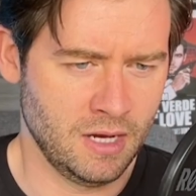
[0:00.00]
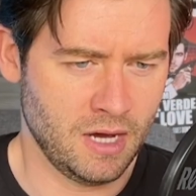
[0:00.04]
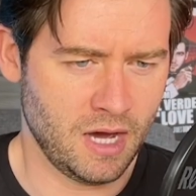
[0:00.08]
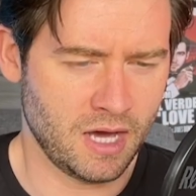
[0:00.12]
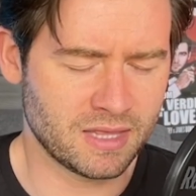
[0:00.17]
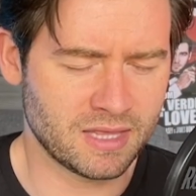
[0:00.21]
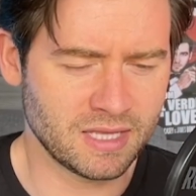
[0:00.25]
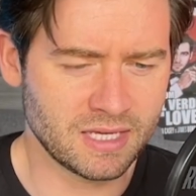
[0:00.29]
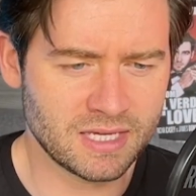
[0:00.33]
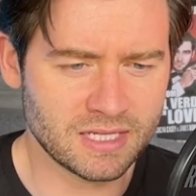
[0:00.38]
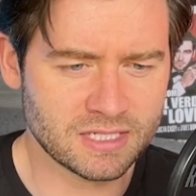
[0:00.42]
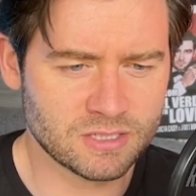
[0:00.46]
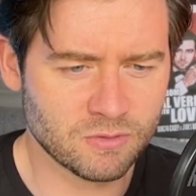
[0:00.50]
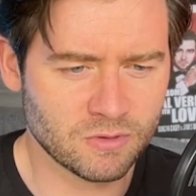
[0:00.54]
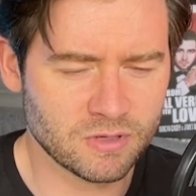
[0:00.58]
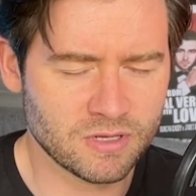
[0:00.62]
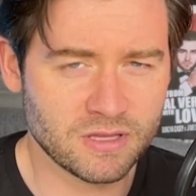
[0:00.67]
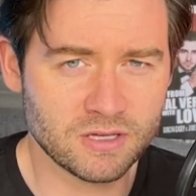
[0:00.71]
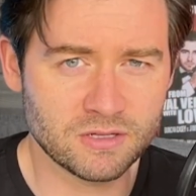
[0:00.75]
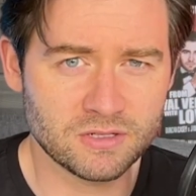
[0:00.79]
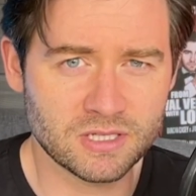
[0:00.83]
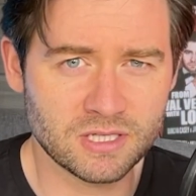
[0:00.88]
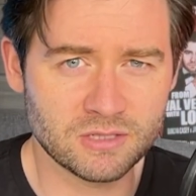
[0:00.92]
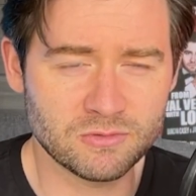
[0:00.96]
I think it's one of
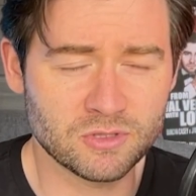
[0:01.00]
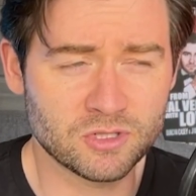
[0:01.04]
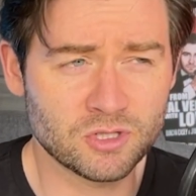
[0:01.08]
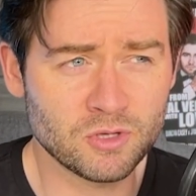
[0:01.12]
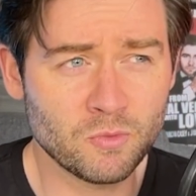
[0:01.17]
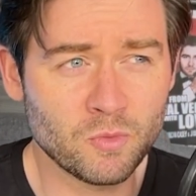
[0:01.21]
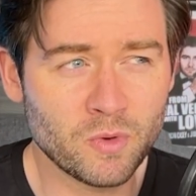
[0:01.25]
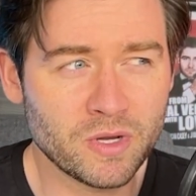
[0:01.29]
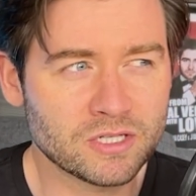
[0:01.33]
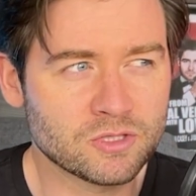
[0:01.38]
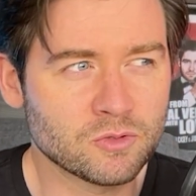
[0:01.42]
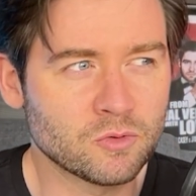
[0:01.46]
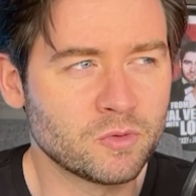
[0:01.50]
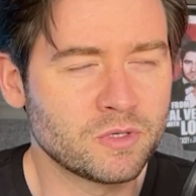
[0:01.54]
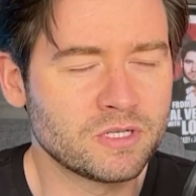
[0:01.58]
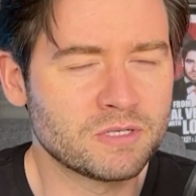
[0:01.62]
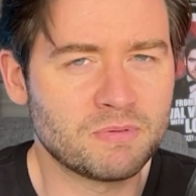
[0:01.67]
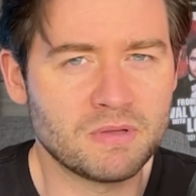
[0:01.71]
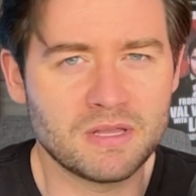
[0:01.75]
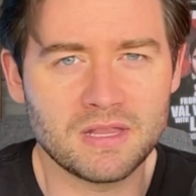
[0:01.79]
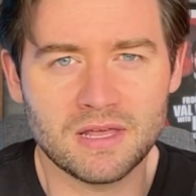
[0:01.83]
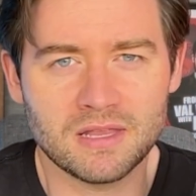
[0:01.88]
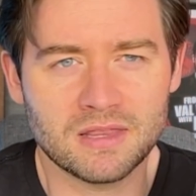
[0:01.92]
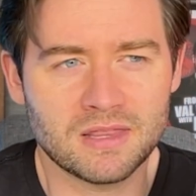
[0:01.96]
those things. John Wick's always
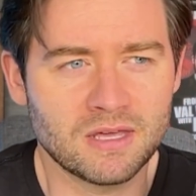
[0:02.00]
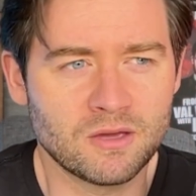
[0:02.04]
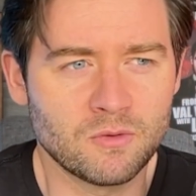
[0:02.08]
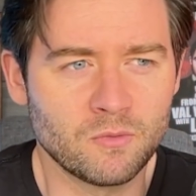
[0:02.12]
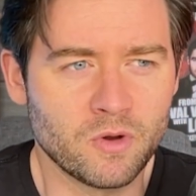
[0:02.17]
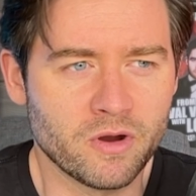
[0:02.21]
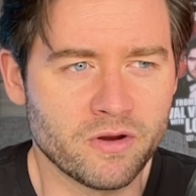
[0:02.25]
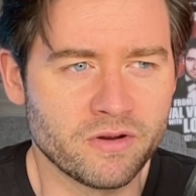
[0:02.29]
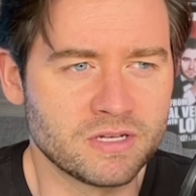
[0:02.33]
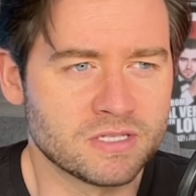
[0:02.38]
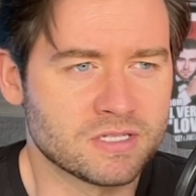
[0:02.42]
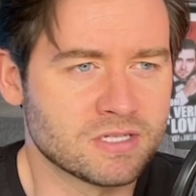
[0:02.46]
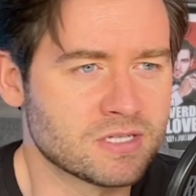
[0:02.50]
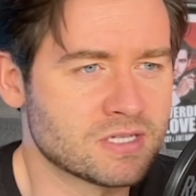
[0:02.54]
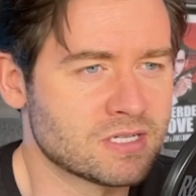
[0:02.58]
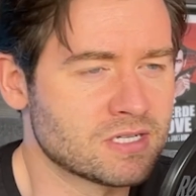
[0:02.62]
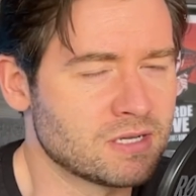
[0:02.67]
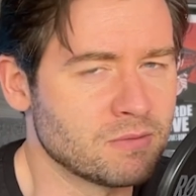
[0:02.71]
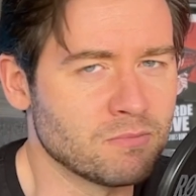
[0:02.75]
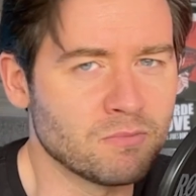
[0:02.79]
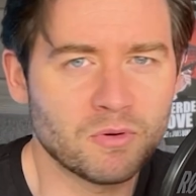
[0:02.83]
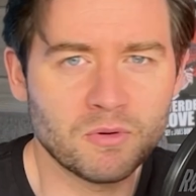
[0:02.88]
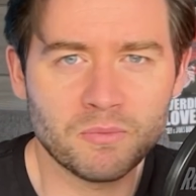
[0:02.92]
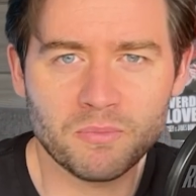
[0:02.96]
been that thing where it's a
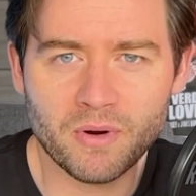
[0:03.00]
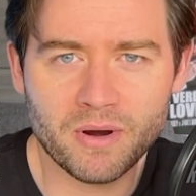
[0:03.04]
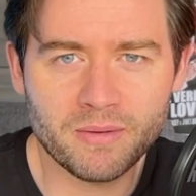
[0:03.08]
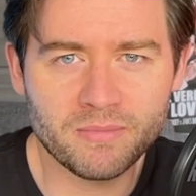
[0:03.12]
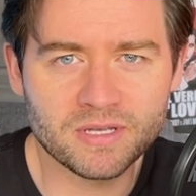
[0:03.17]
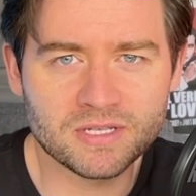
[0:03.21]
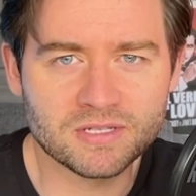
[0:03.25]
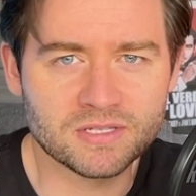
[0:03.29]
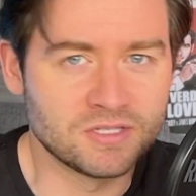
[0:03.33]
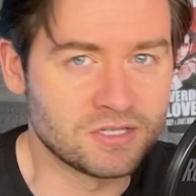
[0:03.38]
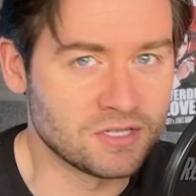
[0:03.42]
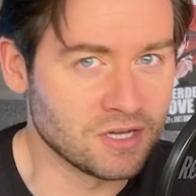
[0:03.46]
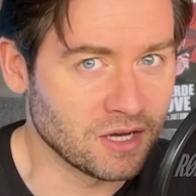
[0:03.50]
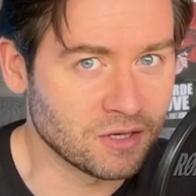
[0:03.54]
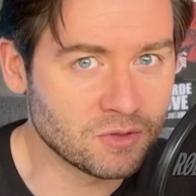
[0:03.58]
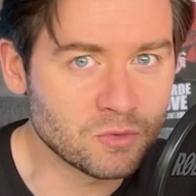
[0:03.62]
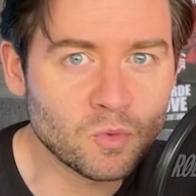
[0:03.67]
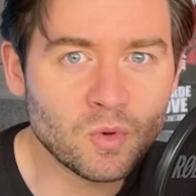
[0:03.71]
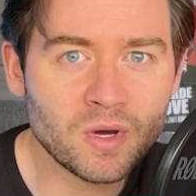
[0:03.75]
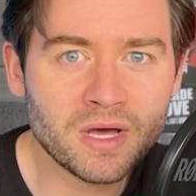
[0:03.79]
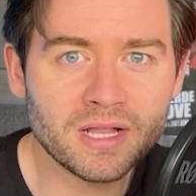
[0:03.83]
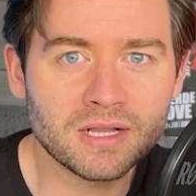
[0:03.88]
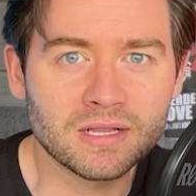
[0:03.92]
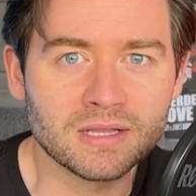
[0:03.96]
simple premise
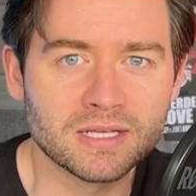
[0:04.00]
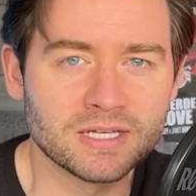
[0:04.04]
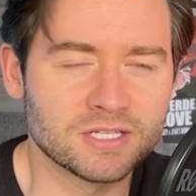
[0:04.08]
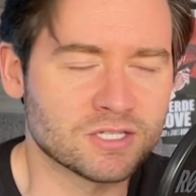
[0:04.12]
done well.